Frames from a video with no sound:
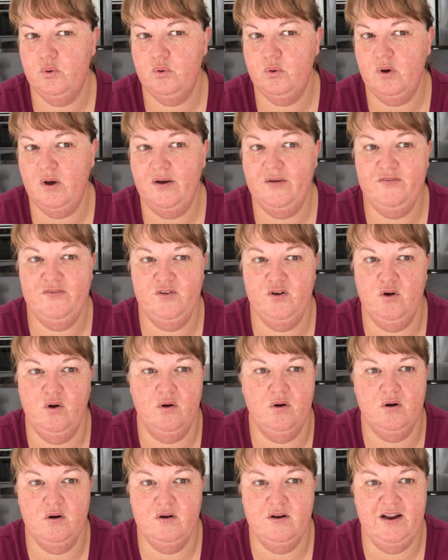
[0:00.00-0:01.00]
I've
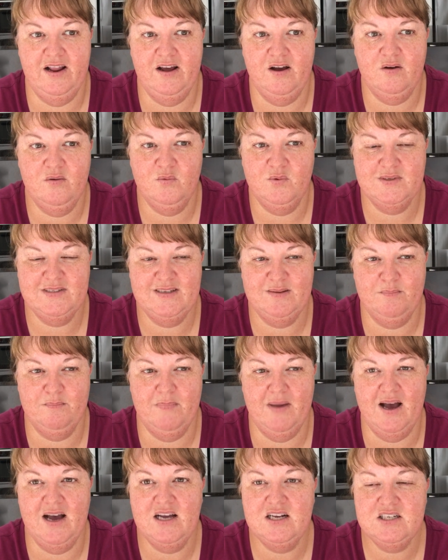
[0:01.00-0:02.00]
forgotten now, was it
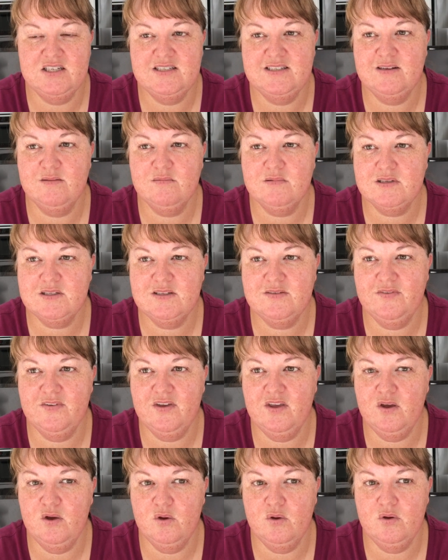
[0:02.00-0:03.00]
March
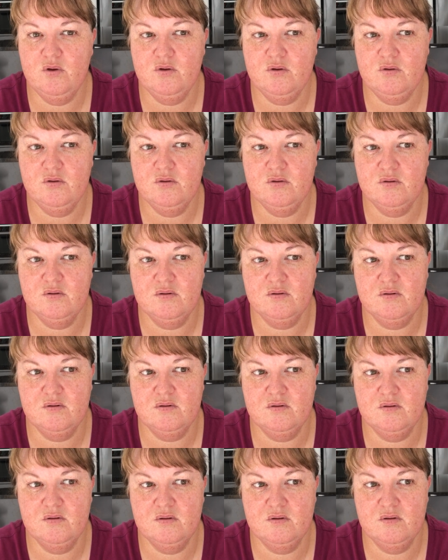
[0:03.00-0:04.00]
SILKS4U?
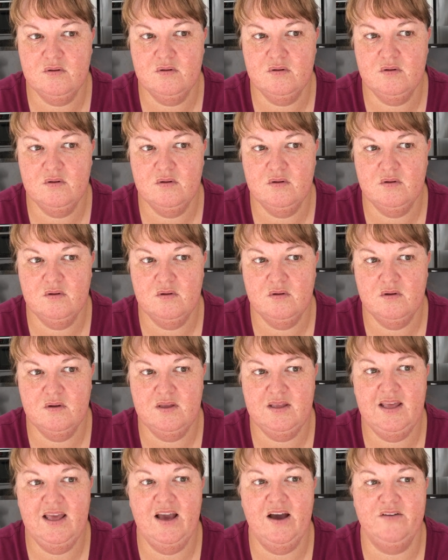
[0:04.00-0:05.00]

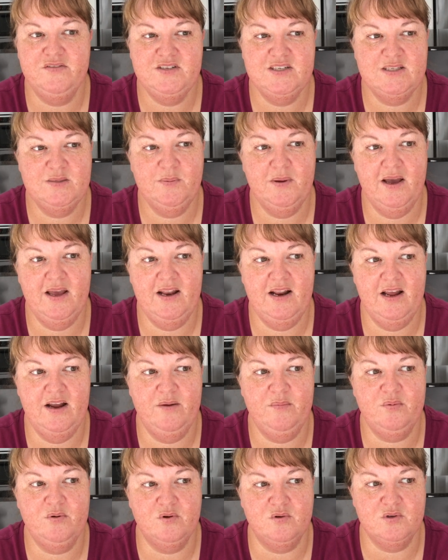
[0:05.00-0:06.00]
Yeah, I've just paid
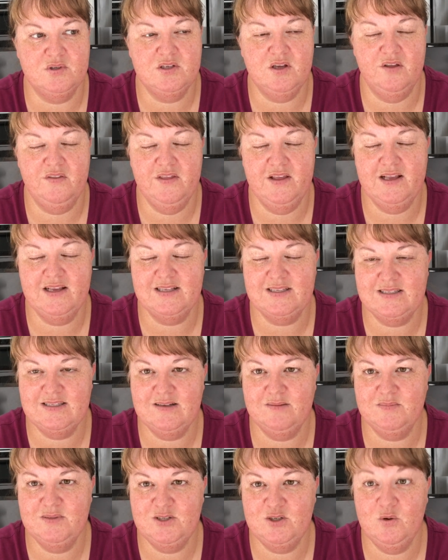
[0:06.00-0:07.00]
April, so I think
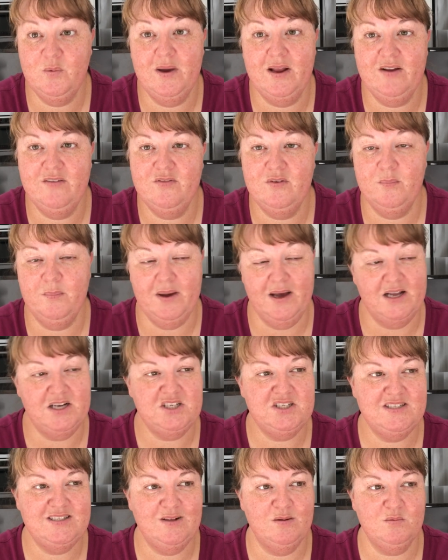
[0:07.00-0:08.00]
I'm still waiting for
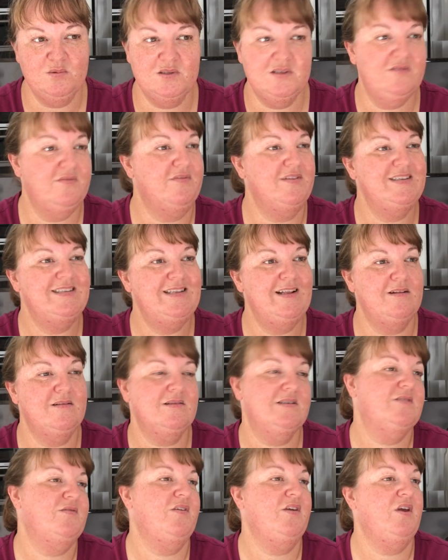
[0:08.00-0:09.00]
March
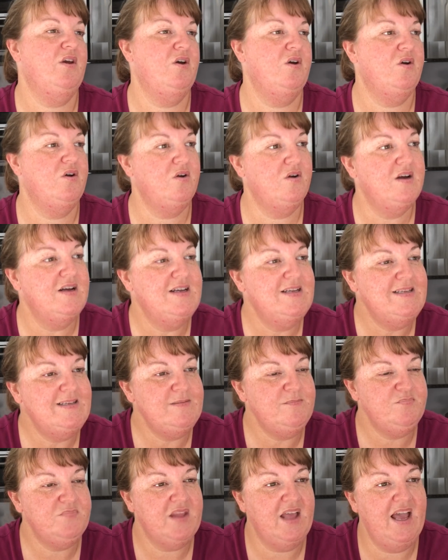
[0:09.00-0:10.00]
SILKS4U,
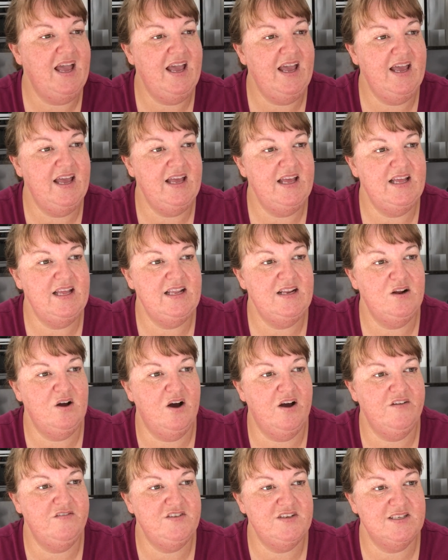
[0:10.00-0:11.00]
and
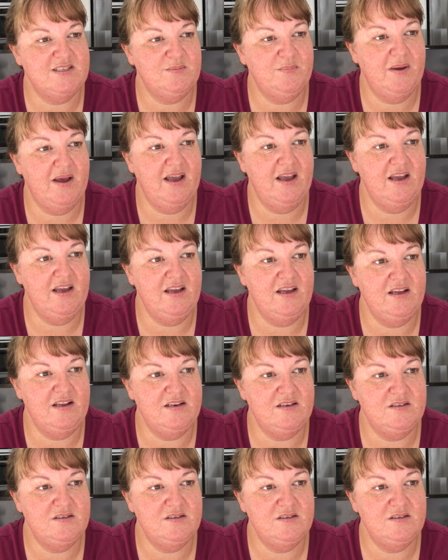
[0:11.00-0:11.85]
I've just paid,